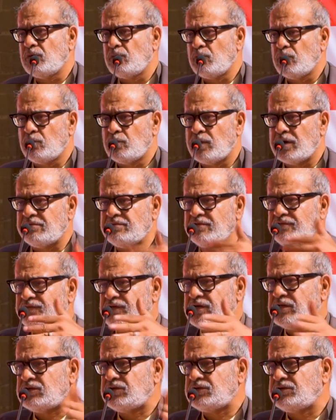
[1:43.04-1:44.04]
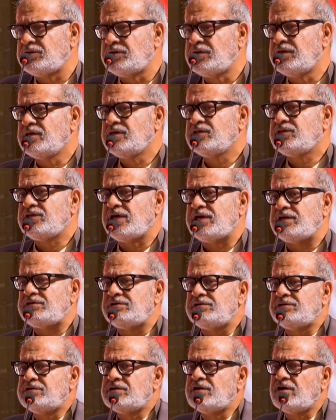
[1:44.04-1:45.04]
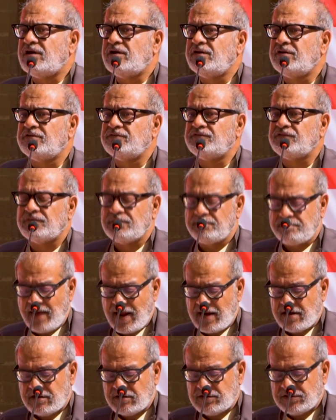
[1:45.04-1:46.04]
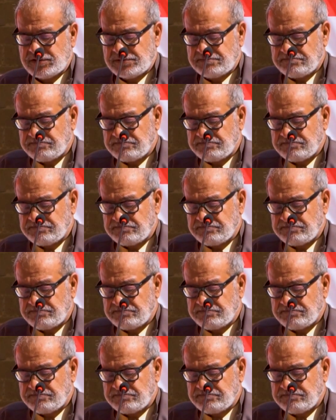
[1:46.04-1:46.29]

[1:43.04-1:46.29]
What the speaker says: one of the first set of panels.